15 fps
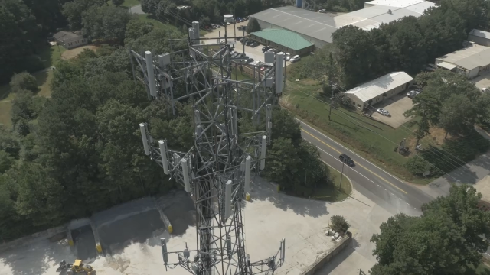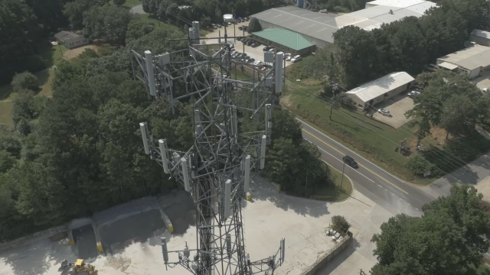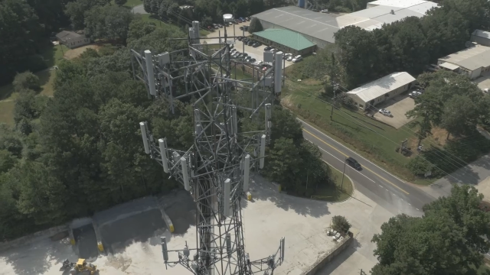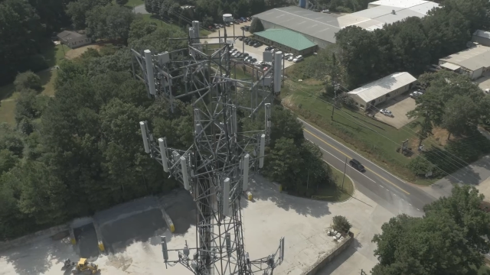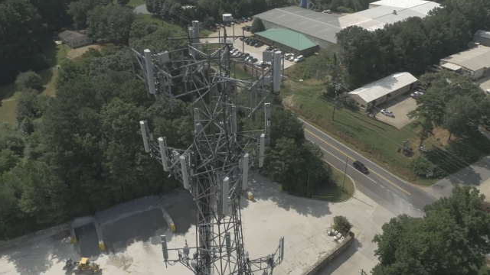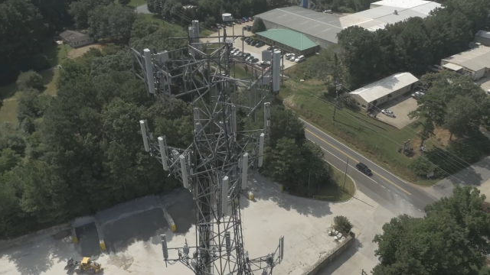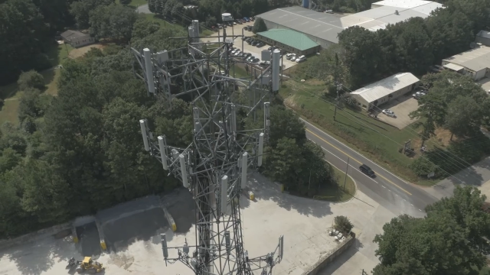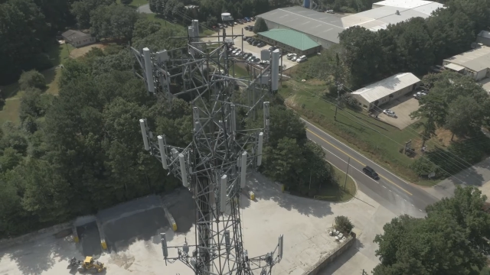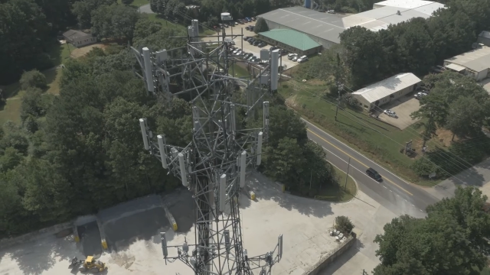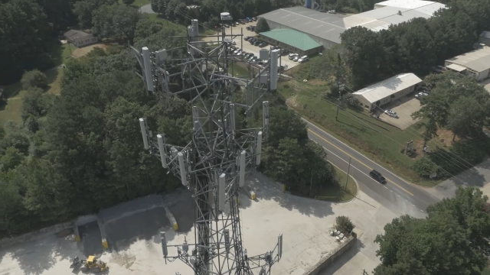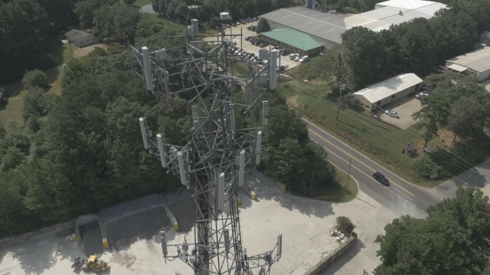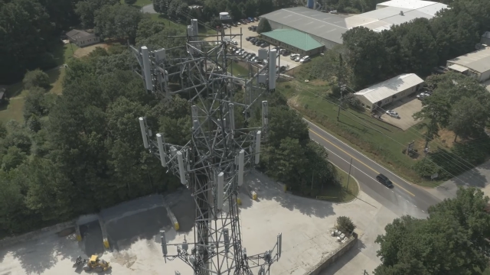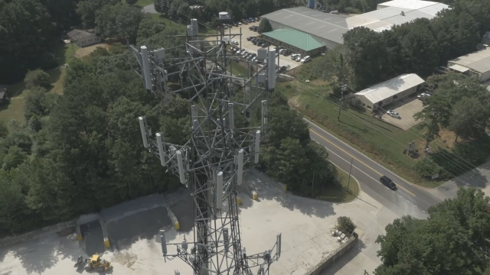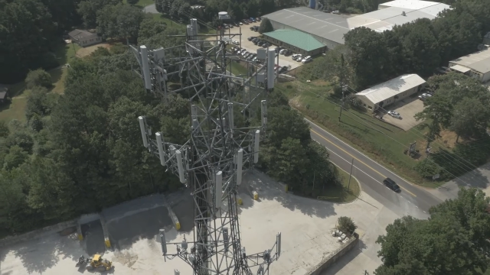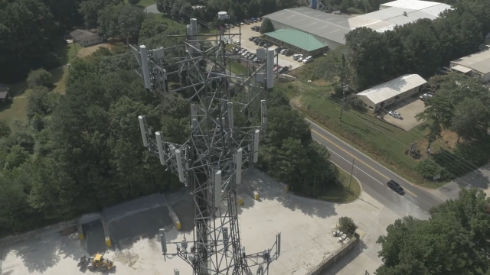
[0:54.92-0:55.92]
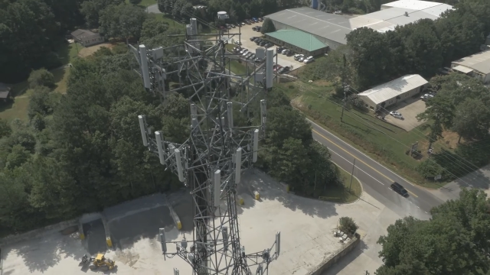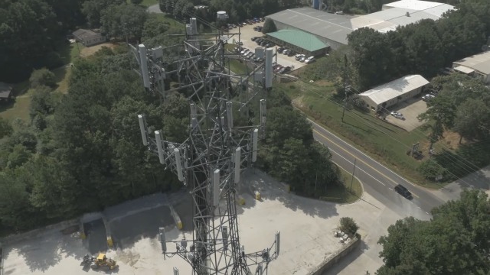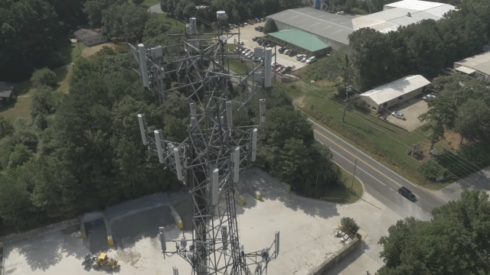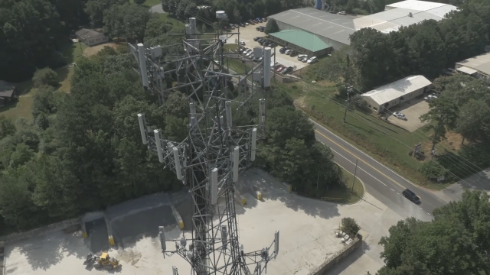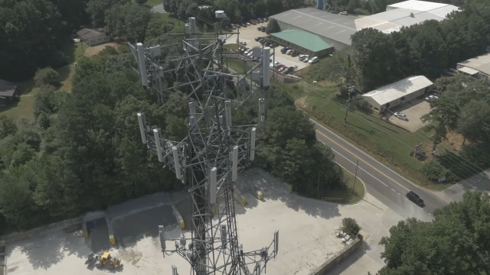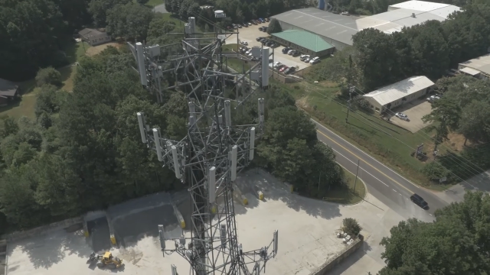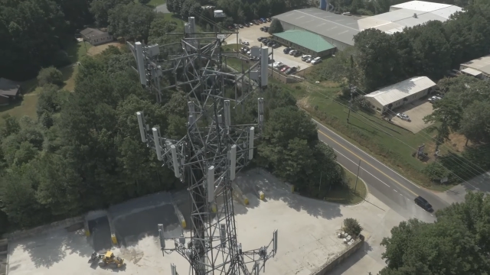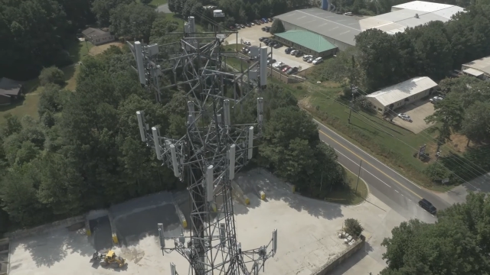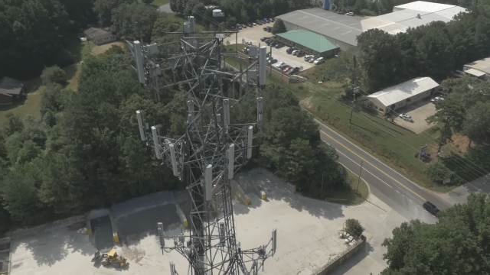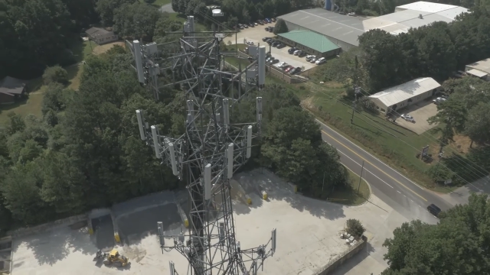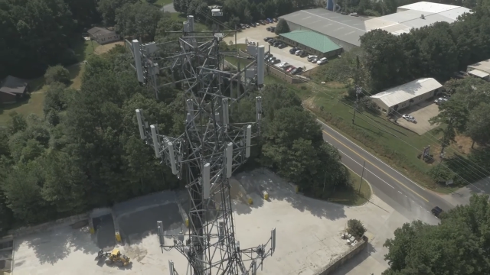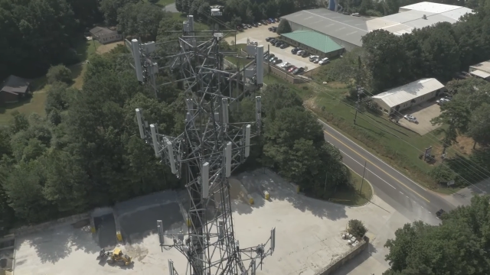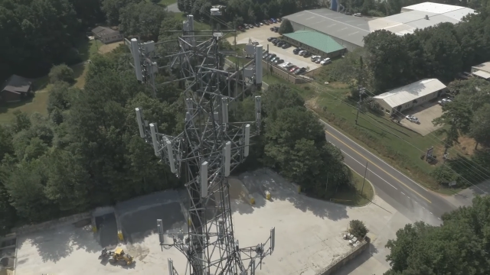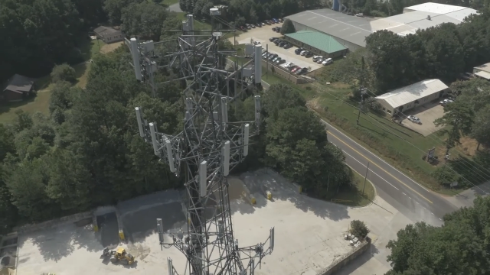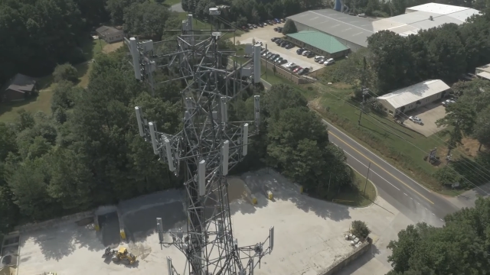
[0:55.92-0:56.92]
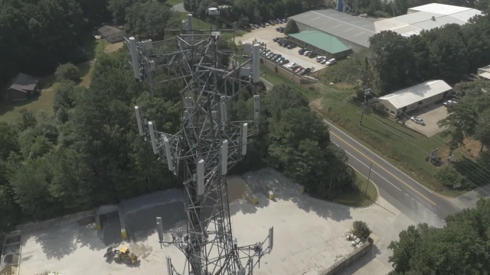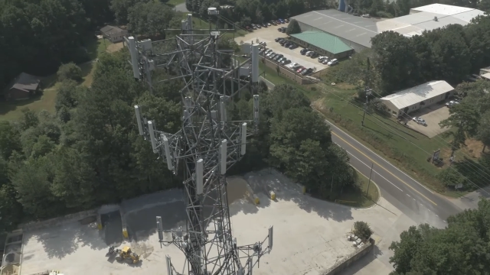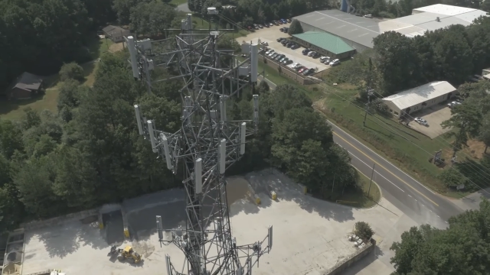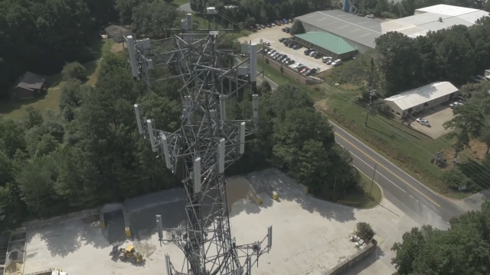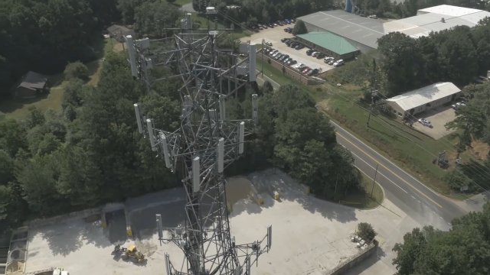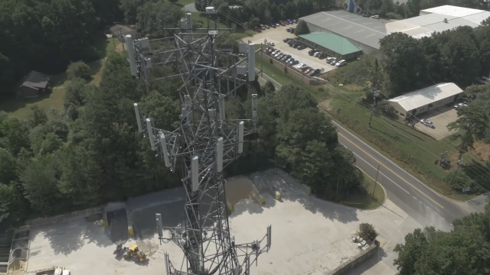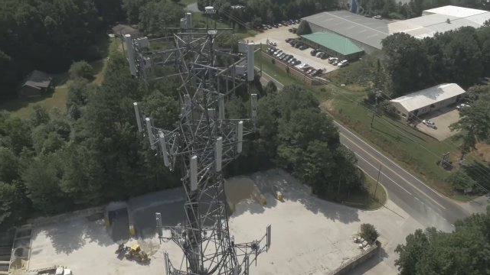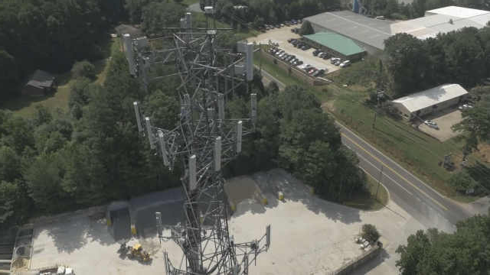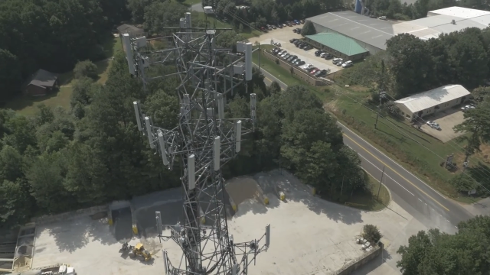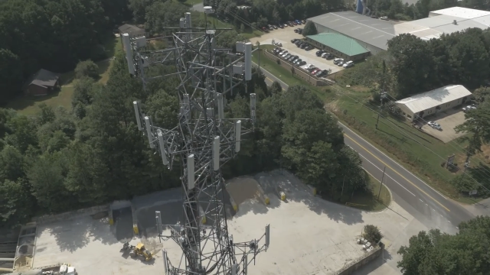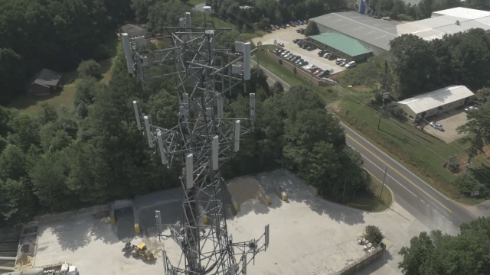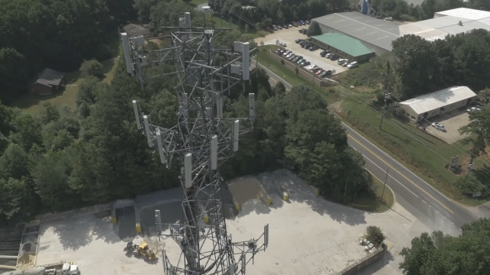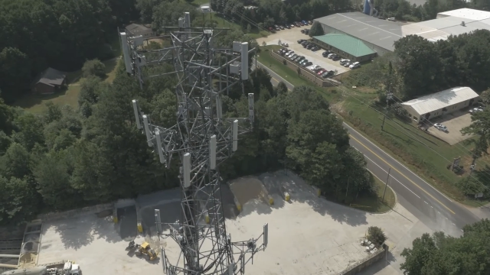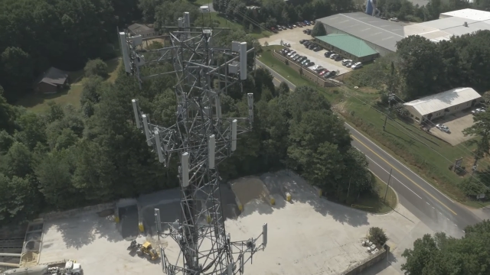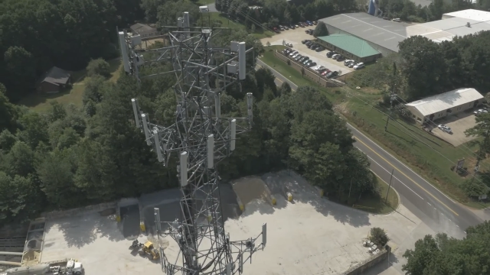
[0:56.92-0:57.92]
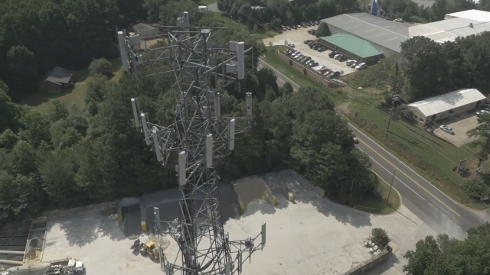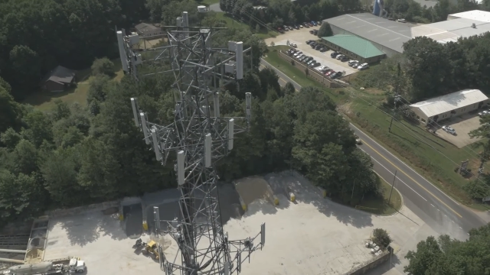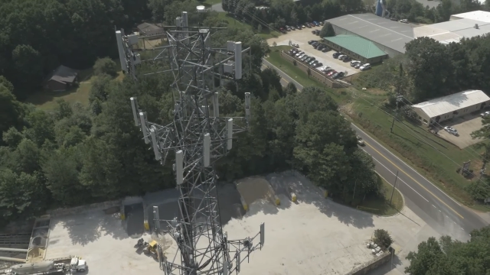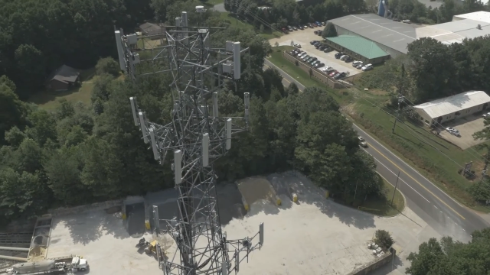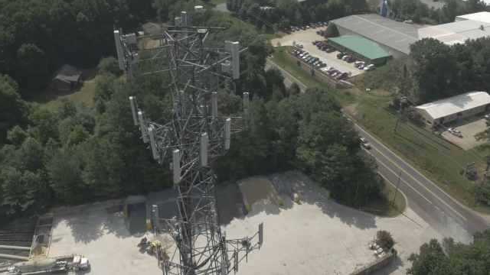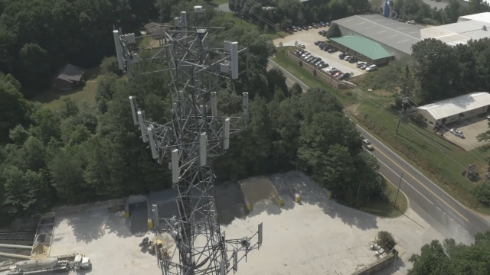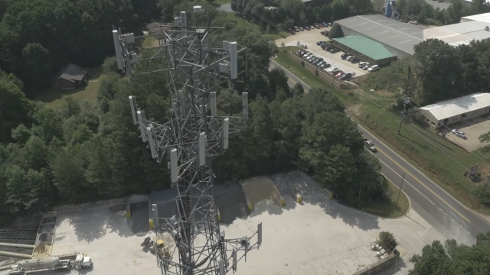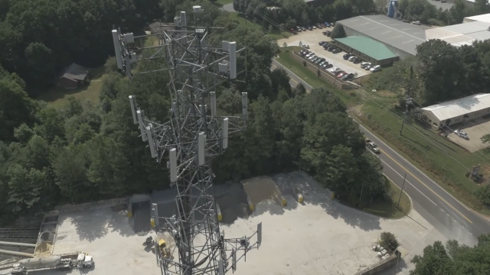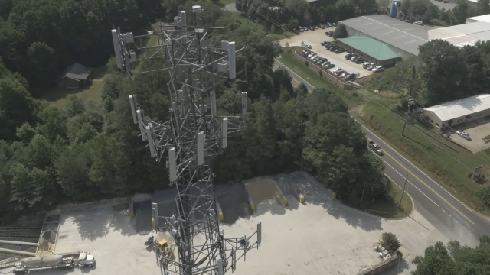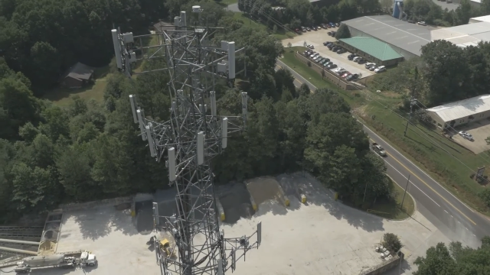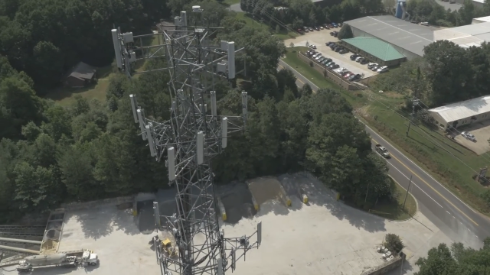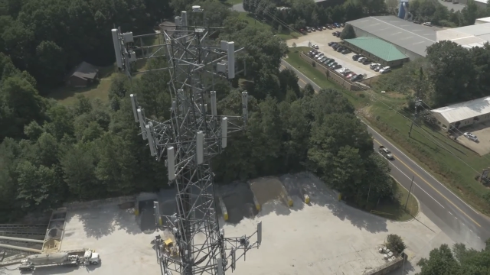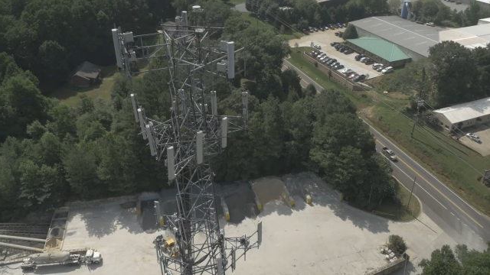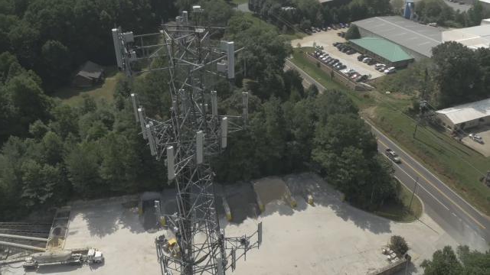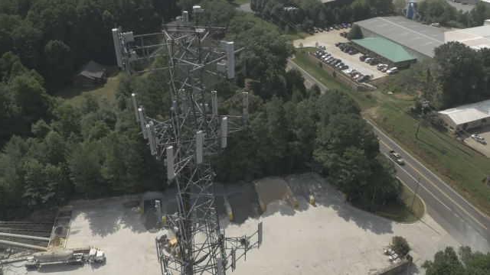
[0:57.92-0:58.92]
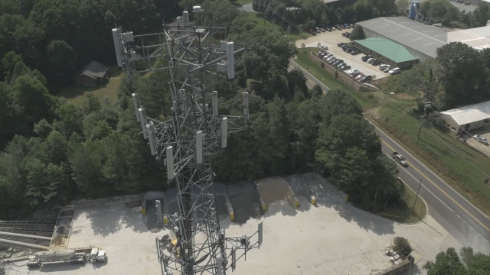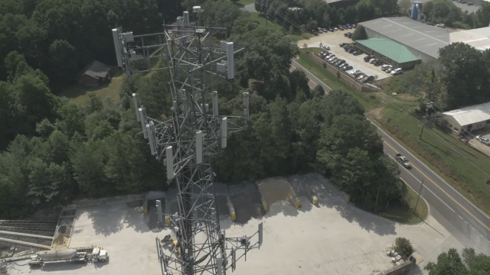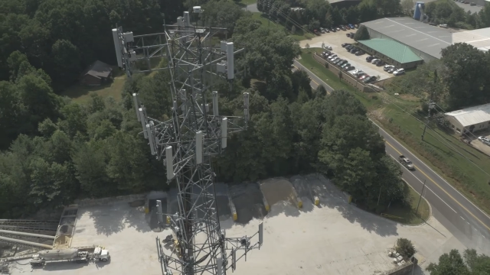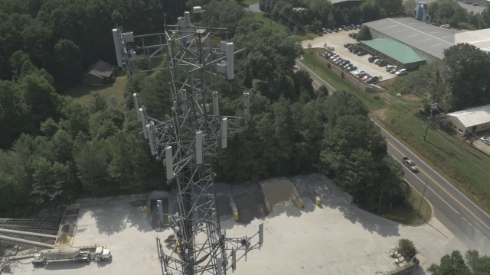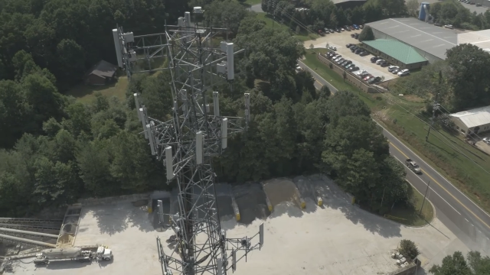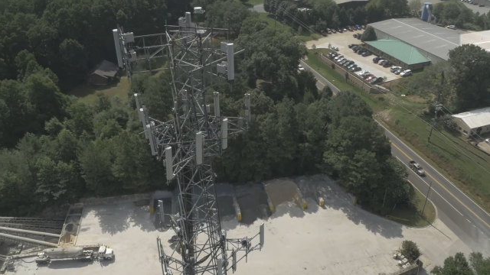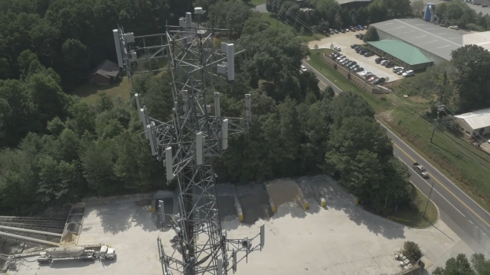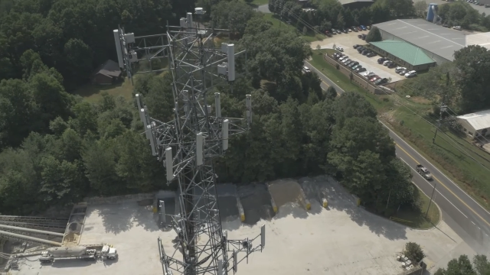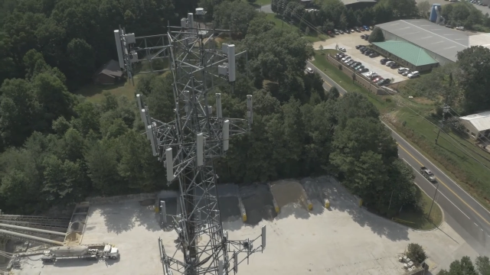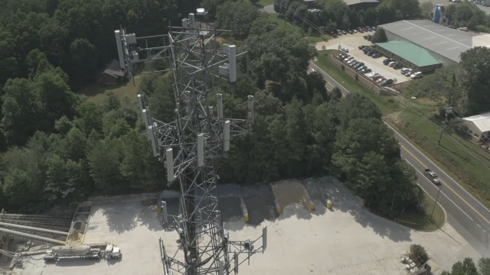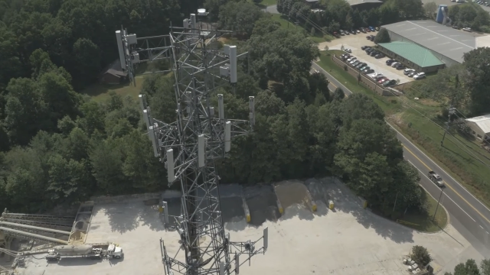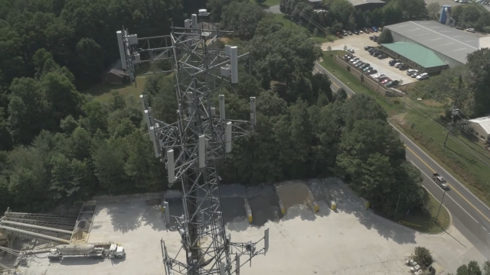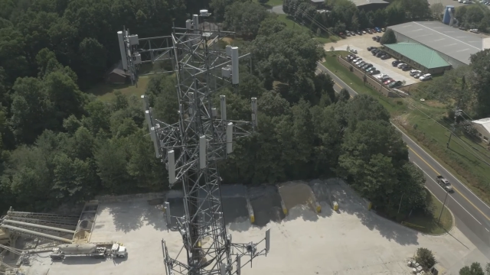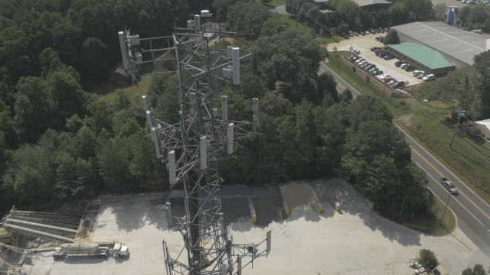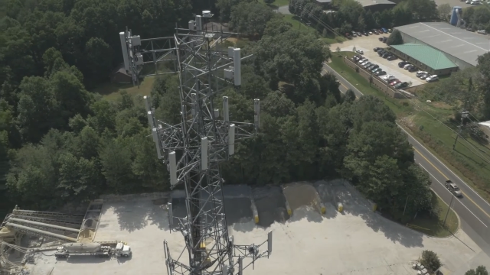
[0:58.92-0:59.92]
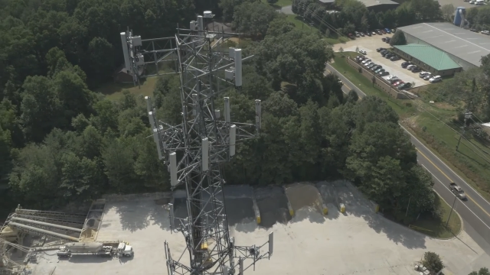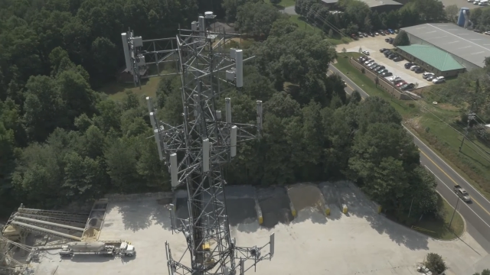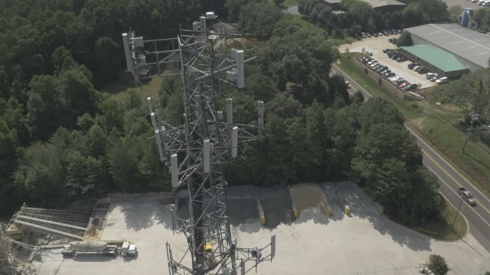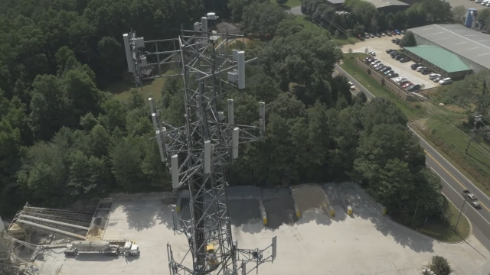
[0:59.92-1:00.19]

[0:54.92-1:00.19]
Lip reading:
(no speaker visible)